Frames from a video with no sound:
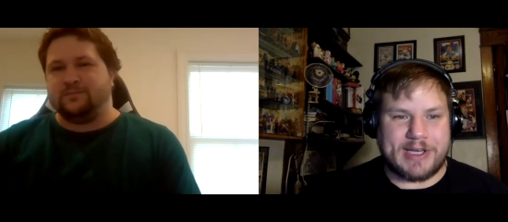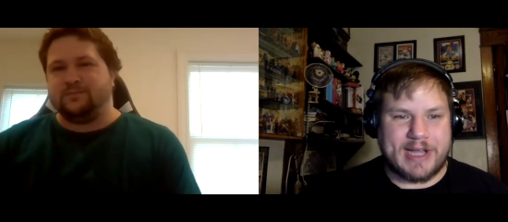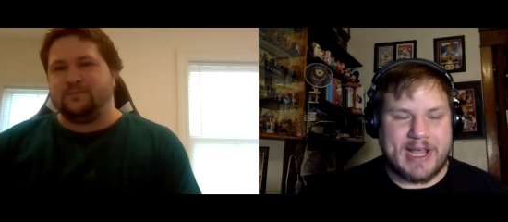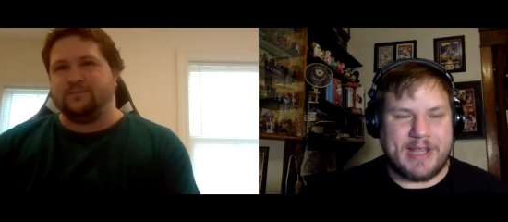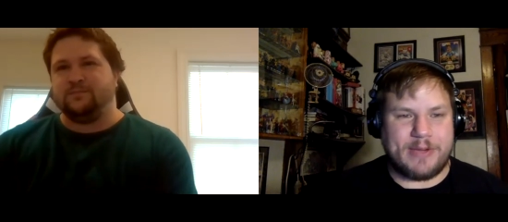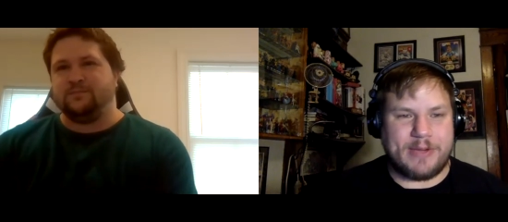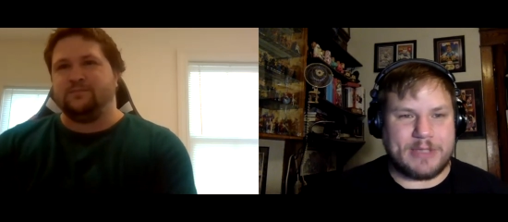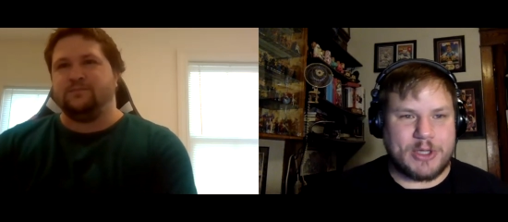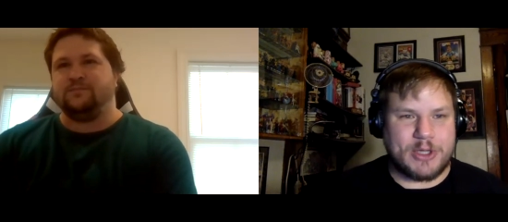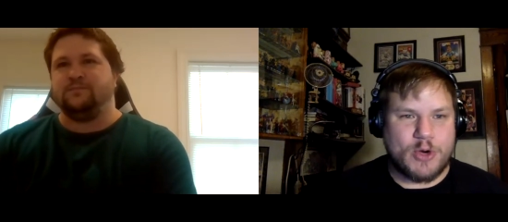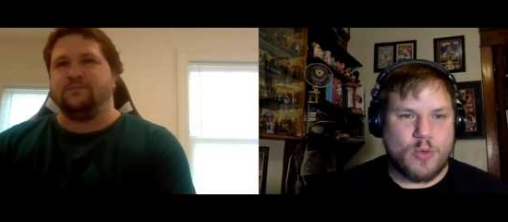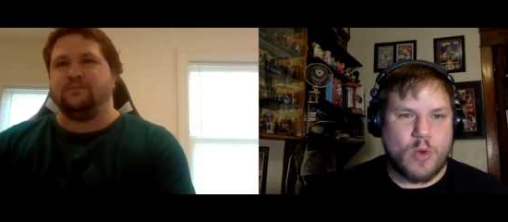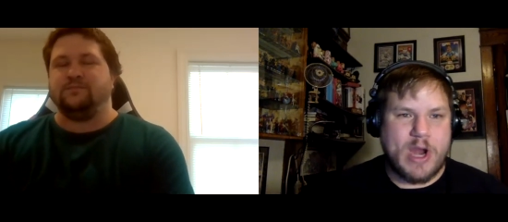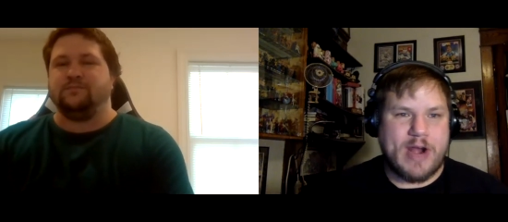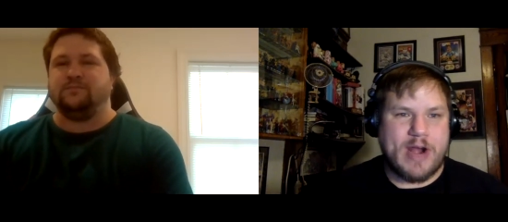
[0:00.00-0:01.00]
Speaker 1: There was a
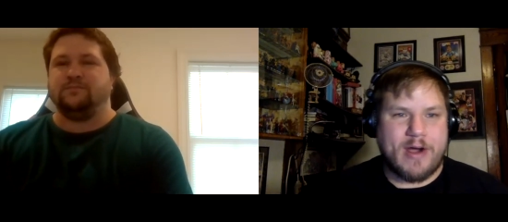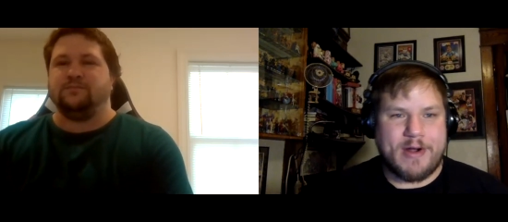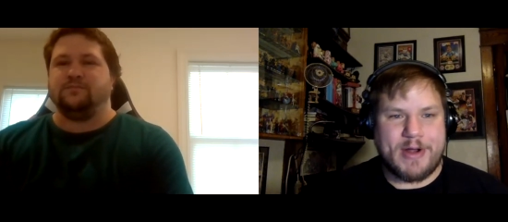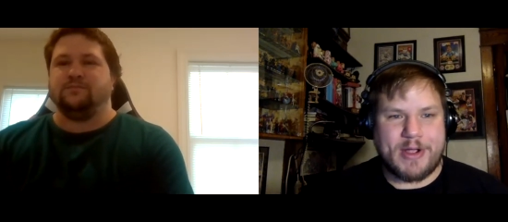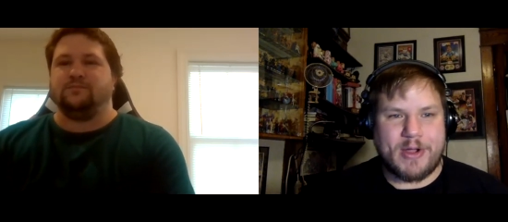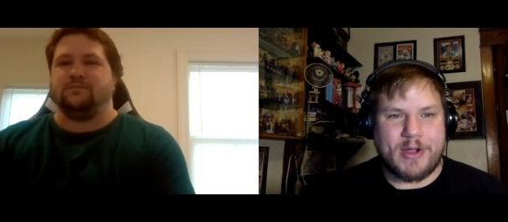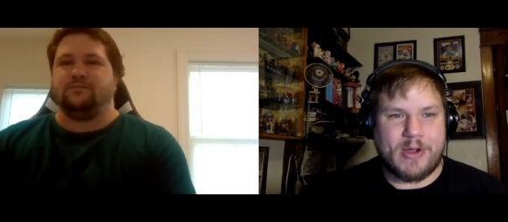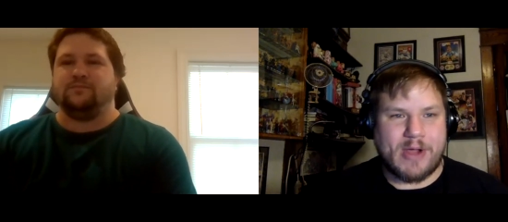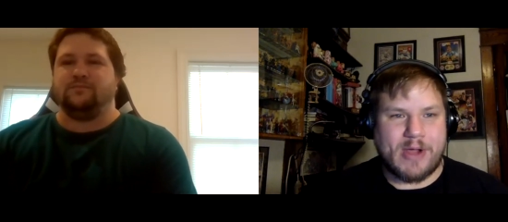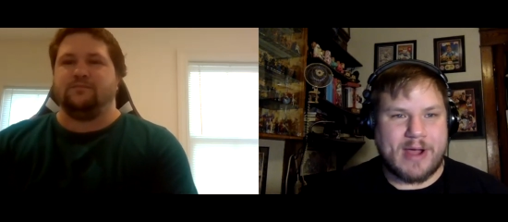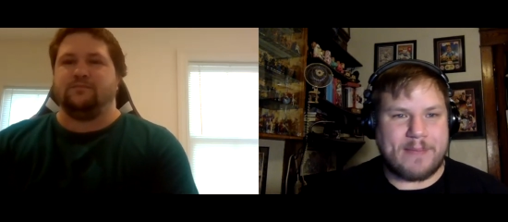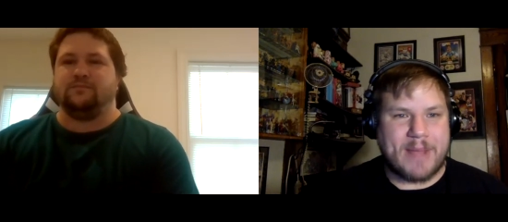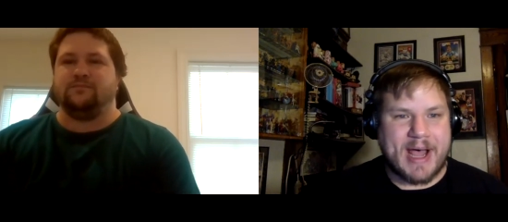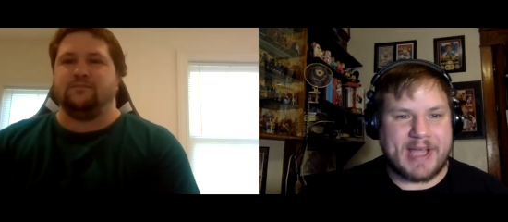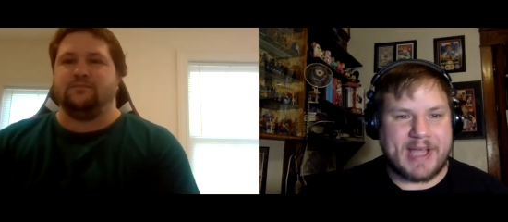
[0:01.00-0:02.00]
great article on
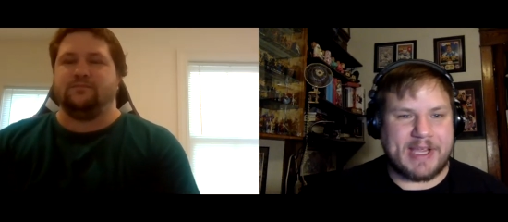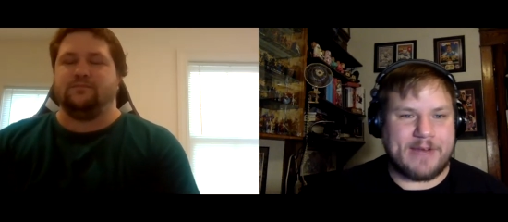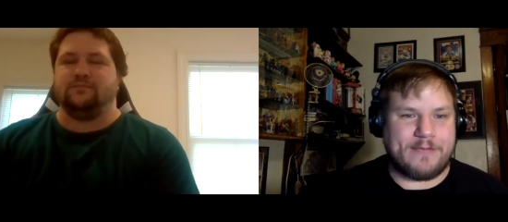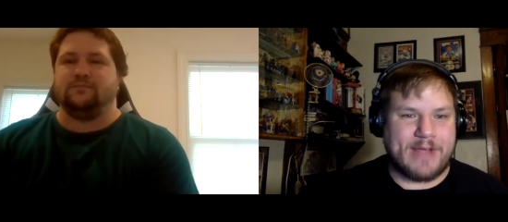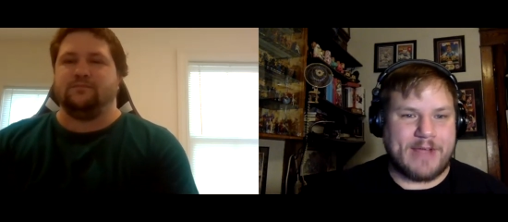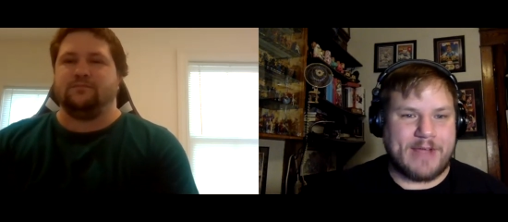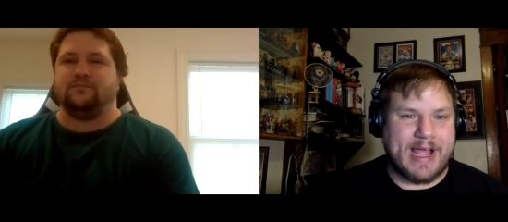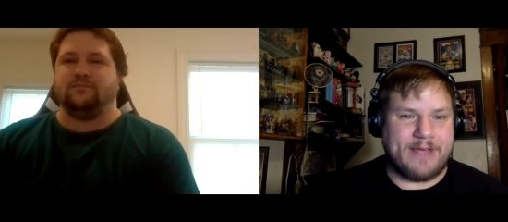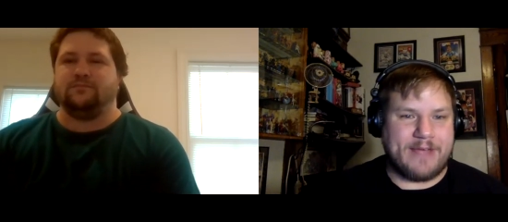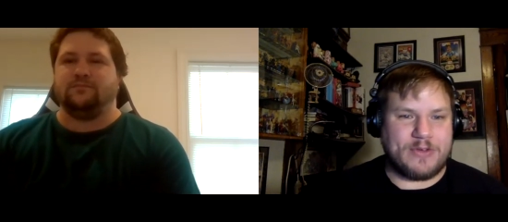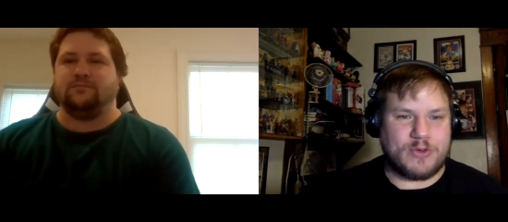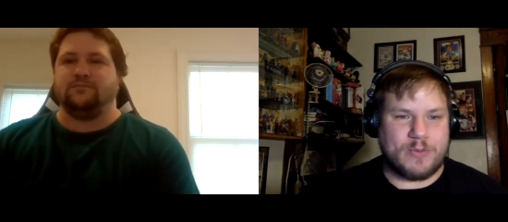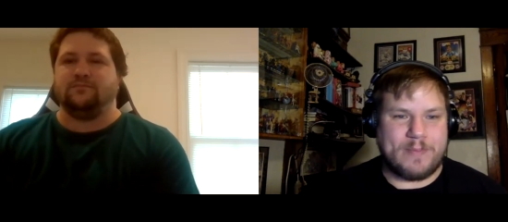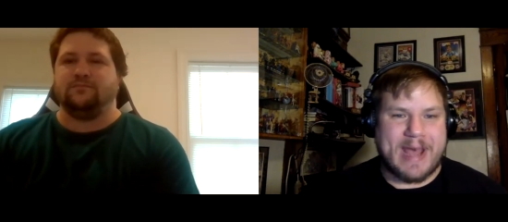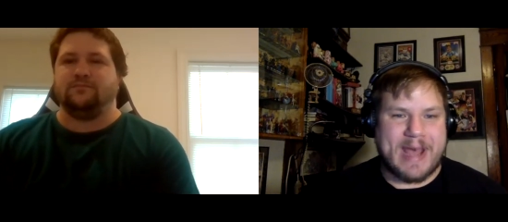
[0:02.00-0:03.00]
pocket fives from
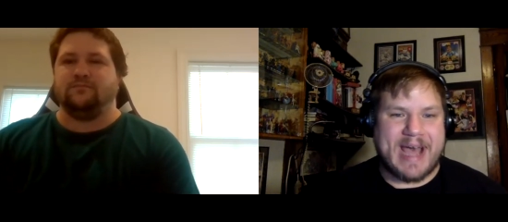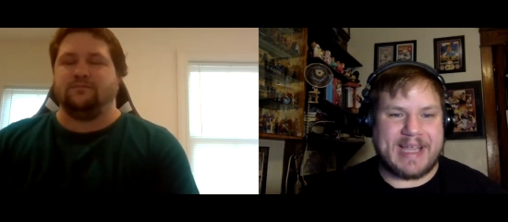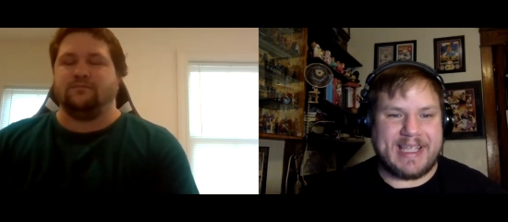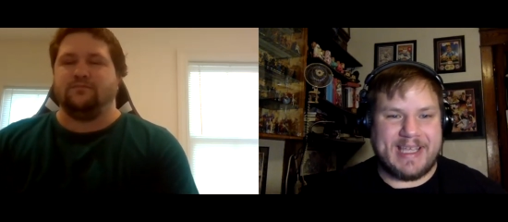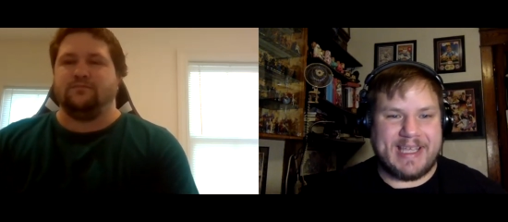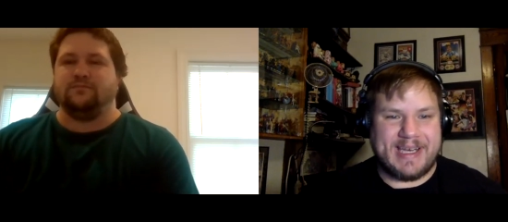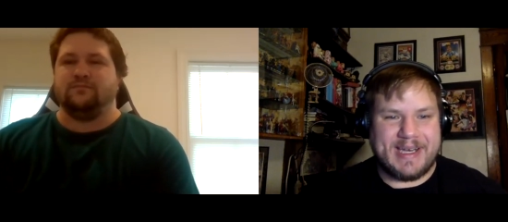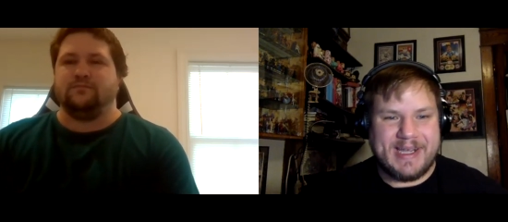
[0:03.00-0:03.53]
back in